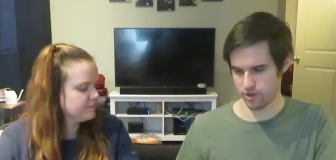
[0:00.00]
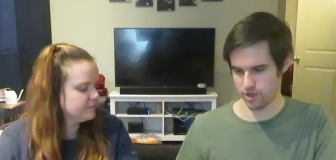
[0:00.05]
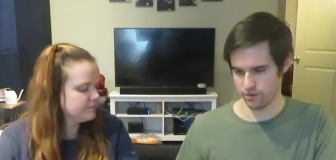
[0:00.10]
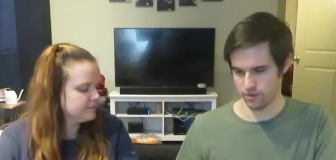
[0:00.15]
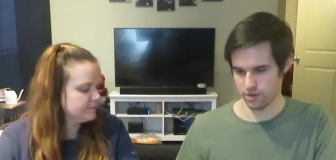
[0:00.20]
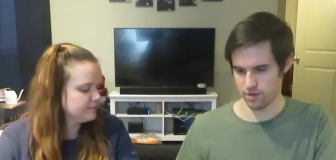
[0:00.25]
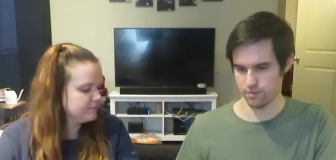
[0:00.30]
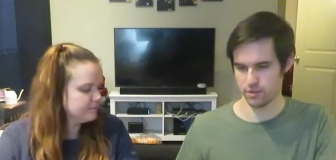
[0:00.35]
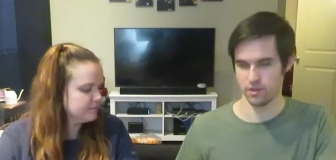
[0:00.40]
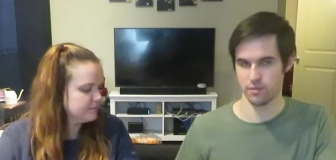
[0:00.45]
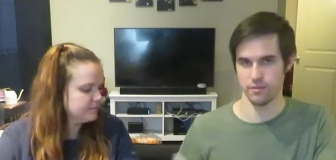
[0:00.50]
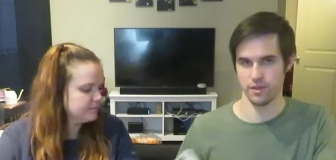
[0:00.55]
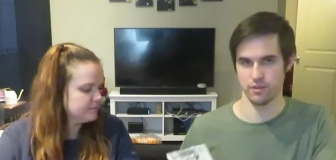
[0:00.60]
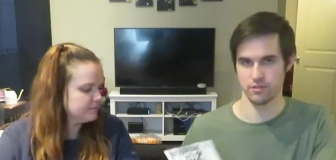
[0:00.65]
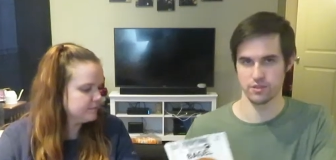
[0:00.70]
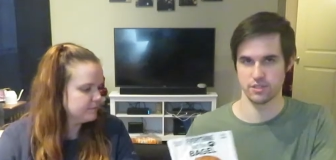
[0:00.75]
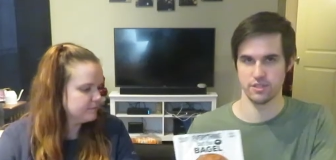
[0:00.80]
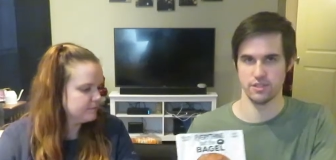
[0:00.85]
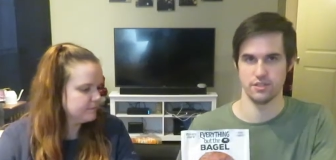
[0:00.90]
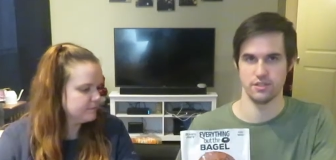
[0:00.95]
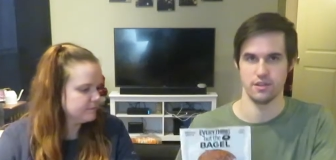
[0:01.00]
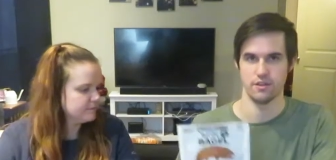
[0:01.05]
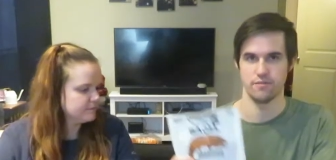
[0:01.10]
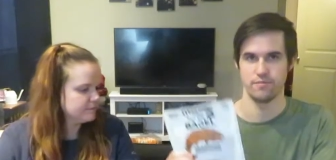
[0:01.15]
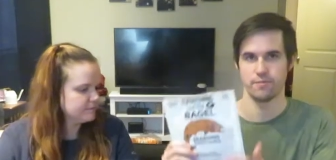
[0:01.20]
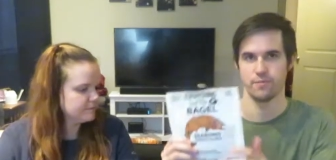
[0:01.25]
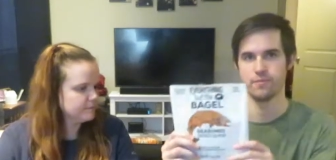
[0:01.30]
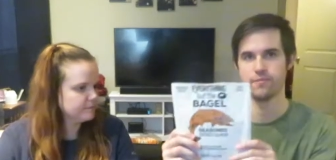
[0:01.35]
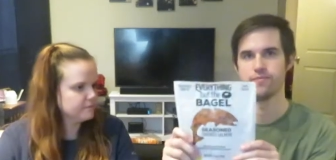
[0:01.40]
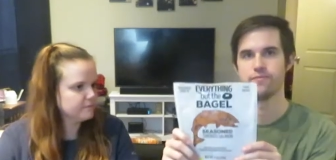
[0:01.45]
Speaker 1: with everything but the bagel seasoning.
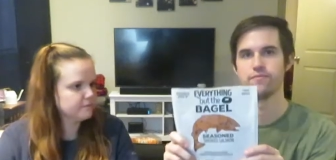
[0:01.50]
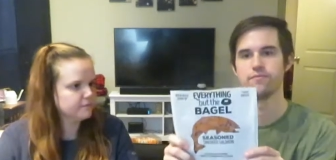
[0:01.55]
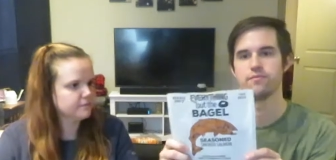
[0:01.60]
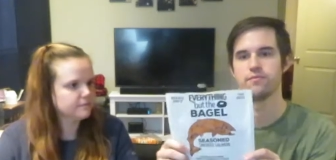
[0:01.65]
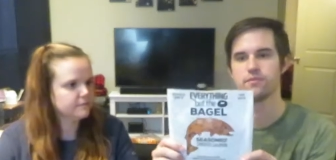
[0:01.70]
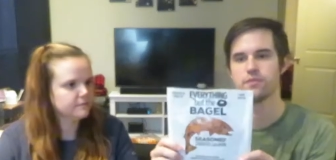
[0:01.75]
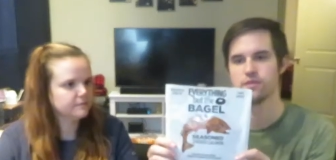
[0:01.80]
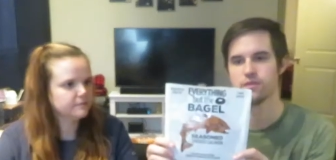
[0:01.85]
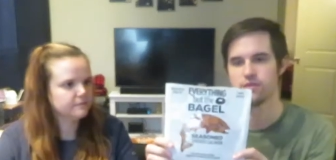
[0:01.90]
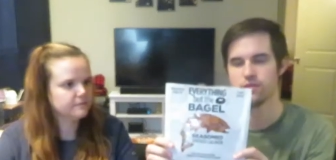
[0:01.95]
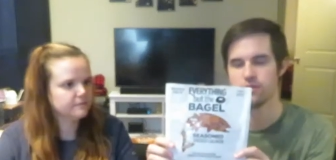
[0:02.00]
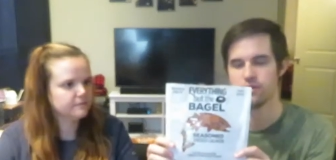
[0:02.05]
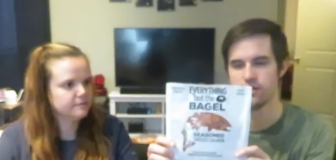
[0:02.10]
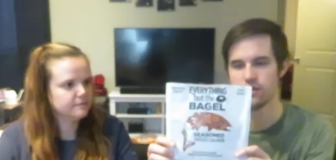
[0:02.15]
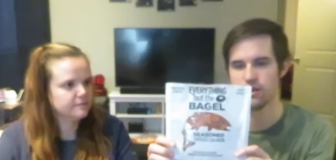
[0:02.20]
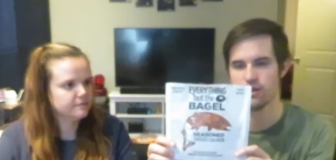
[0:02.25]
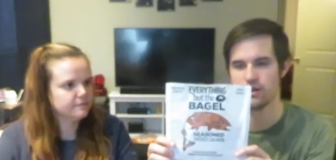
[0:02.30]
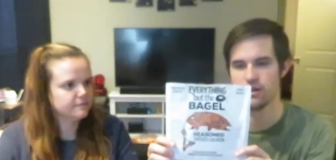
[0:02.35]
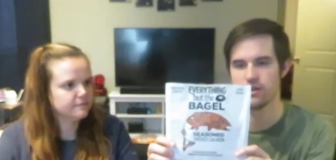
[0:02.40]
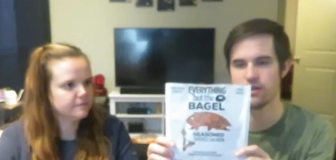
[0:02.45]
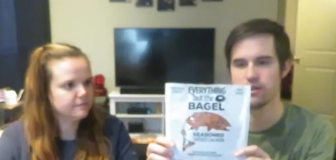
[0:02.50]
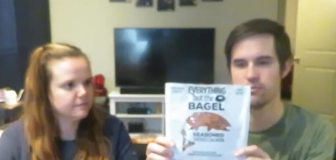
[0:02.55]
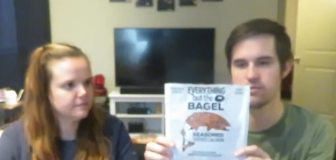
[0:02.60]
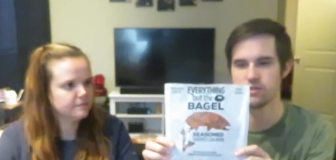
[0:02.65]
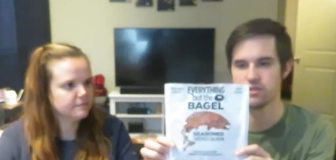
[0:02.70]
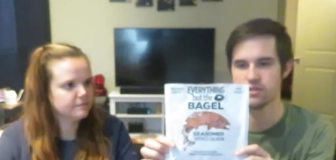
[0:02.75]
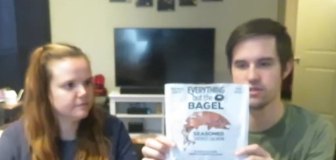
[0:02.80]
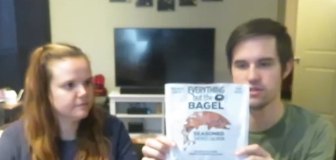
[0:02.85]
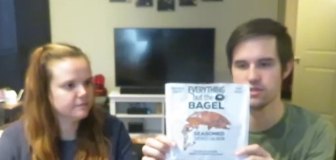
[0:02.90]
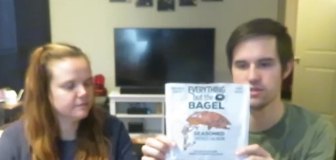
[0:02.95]
Uh, comes in
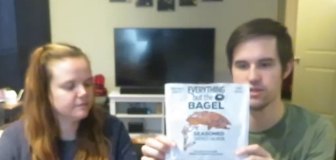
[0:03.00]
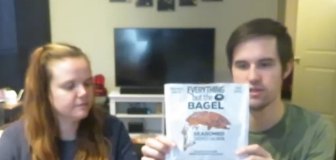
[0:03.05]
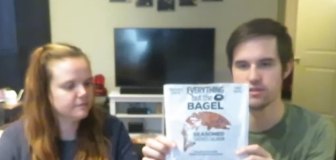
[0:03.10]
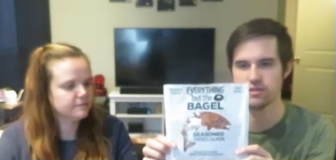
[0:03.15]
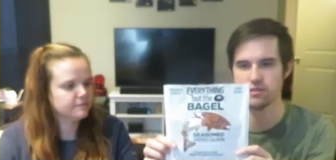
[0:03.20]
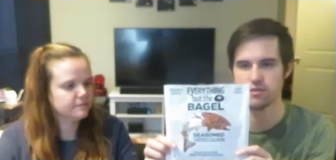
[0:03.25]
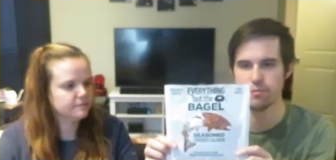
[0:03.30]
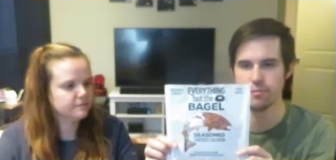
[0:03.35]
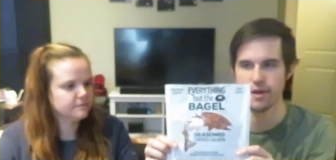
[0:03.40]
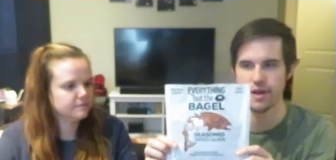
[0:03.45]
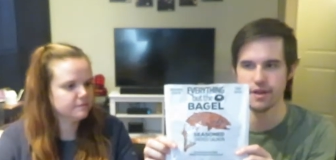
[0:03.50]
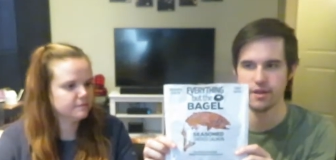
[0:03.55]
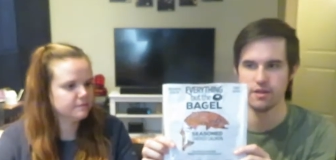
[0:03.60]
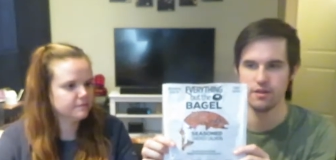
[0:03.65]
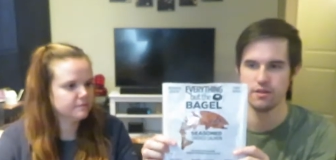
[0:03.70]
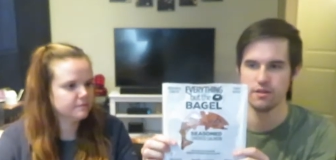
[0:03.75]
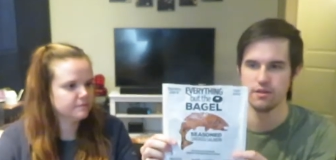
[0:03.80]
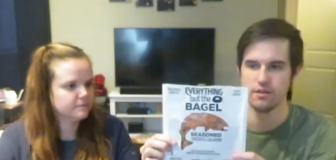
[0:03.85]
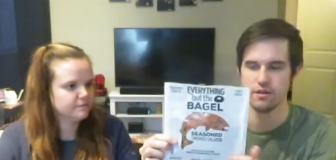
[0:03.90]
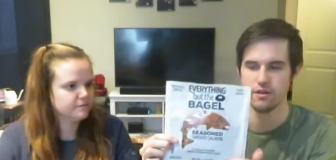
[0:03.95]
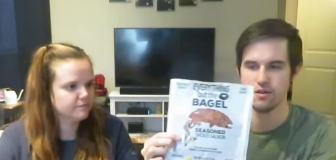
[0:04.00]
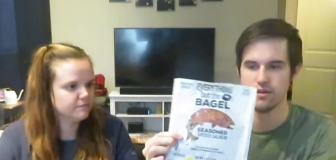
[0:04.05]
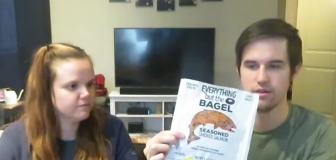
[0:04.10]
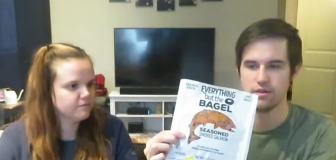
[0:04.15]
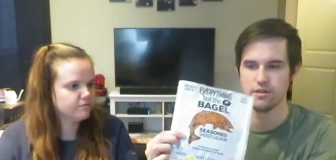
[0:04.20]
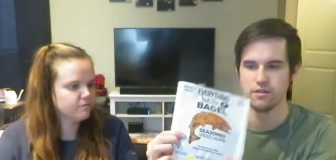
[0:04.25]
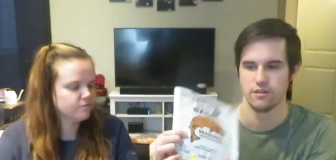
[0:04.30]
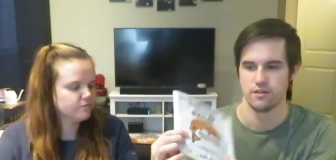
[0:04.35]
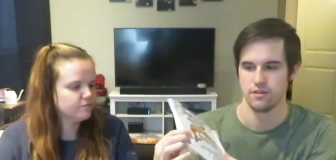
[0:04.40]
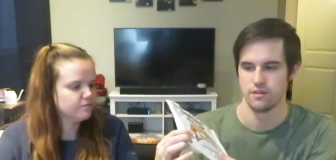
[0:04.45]
this nice little packet.
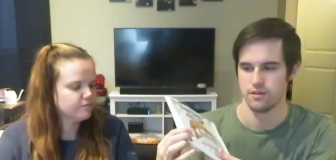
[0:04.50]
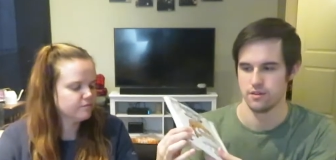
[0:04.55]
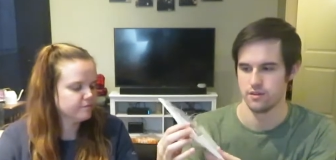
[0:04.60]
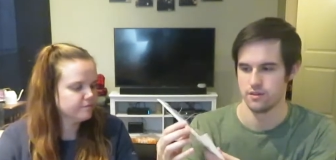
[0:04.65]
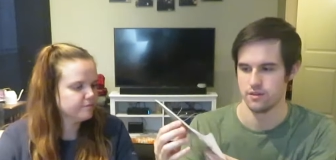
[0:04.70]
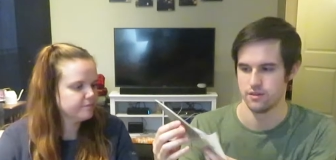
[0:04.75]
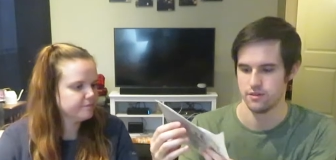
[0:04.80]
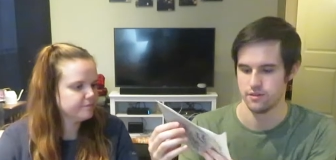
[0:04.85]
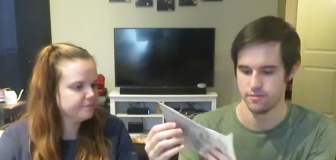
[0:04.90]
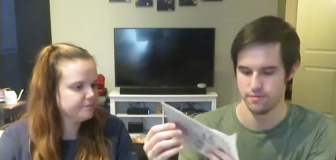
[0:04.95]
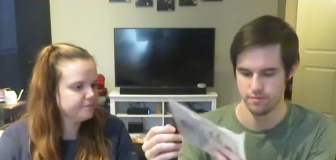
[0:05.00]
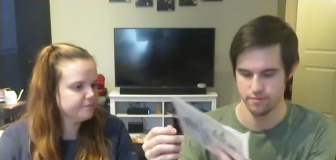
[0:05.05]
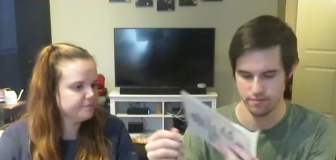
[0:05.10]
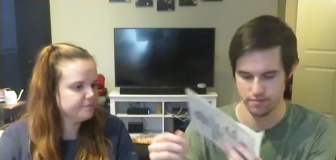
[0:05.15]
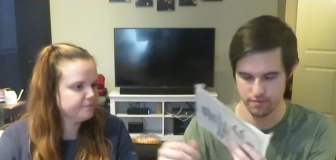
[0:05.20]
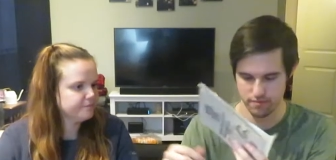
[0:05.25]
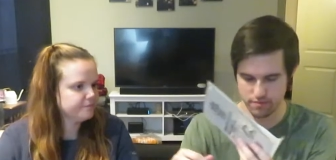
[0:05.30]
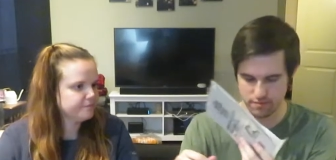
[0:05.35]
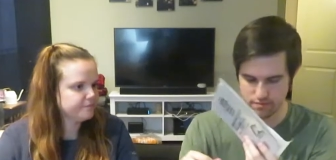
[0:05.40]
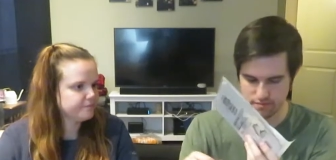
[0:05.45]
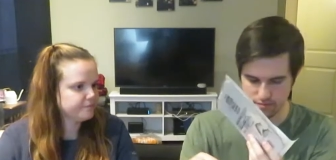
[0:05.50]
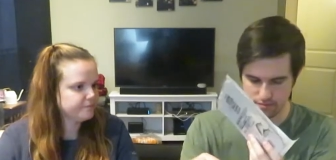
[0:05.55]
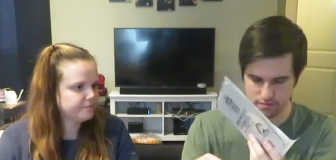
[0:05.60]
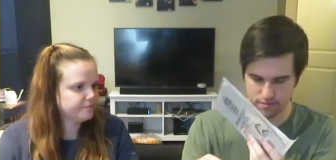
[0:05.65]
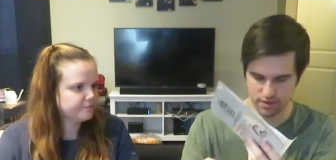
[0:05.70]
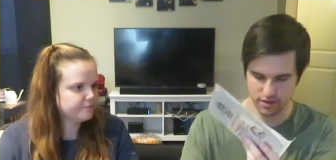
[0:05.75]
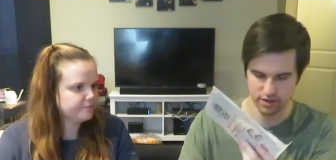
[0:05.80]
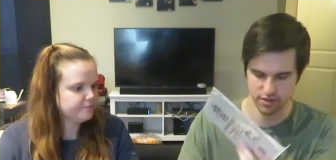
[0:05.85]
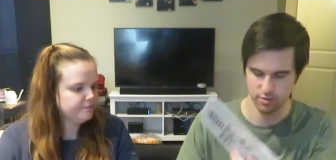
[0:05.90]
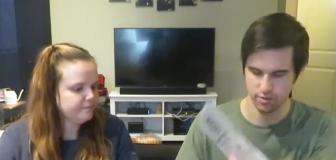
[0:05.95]
Um,
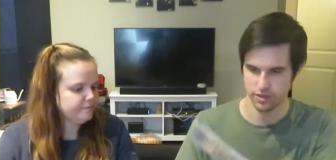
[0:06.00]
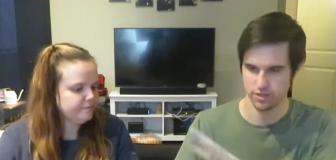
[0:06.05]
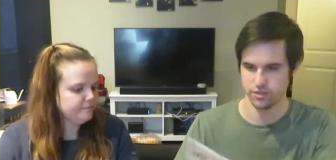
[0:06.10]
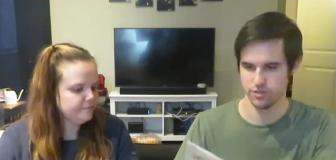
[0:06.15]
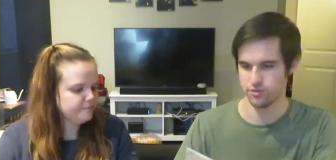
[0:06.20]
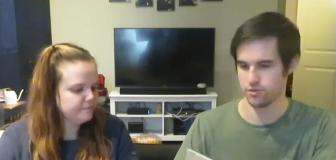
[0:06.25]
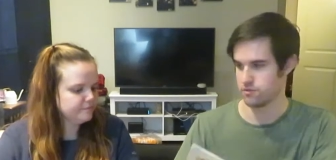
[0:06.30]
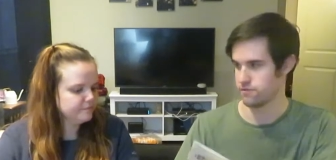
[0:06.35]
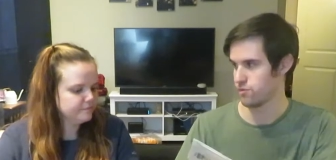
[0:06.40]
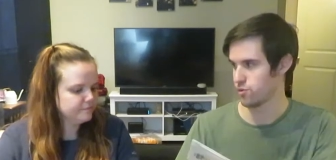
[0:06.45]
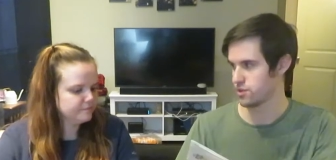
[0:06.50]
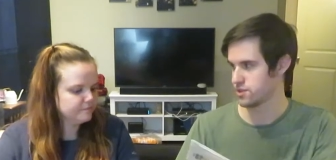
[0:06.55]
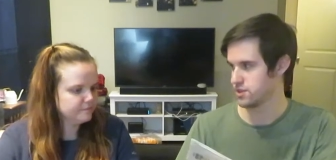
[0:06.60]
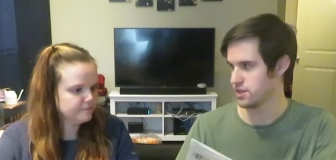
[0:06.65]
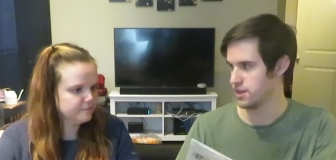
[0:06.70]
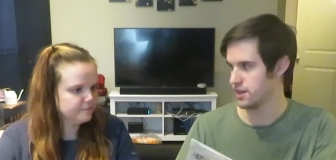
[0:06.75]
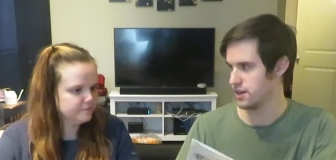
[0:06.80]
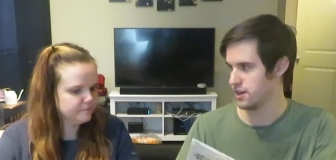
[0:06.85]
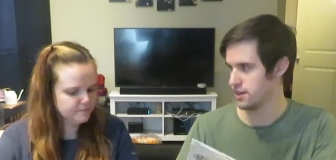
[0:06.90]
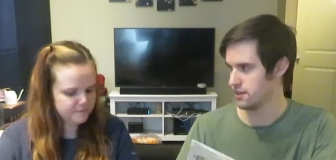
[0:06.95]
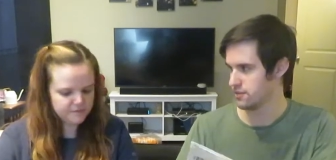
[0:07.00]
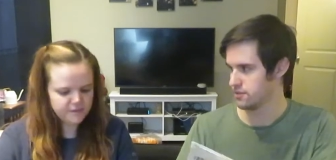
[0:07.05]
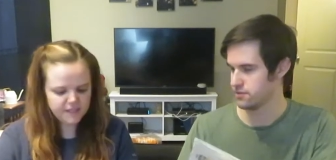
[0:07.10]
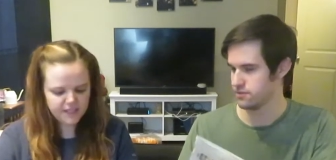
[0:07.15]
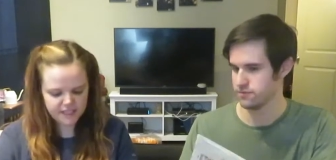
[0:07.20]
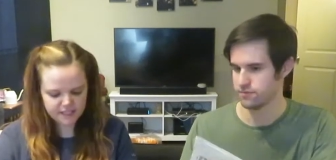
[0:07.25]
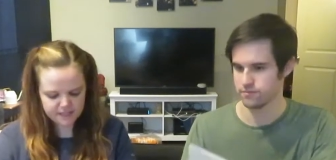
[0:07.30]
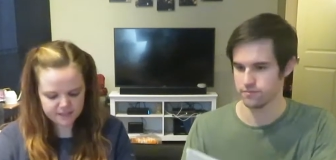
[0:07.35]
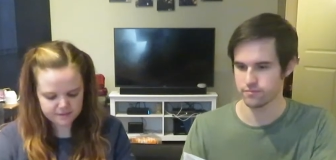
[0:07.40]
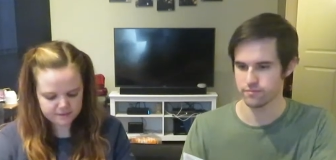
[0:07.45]
I guess we can just use our forks to get it out.
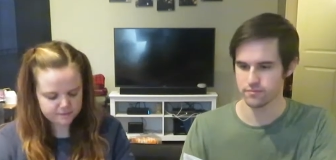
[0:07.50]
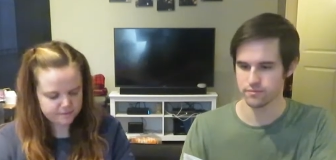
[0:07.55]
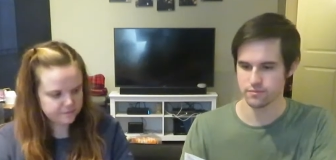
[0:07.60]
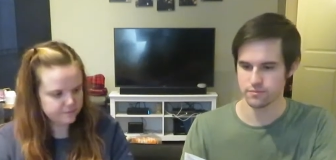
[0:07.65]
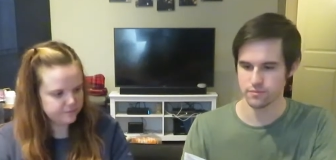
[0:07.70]
Yeah.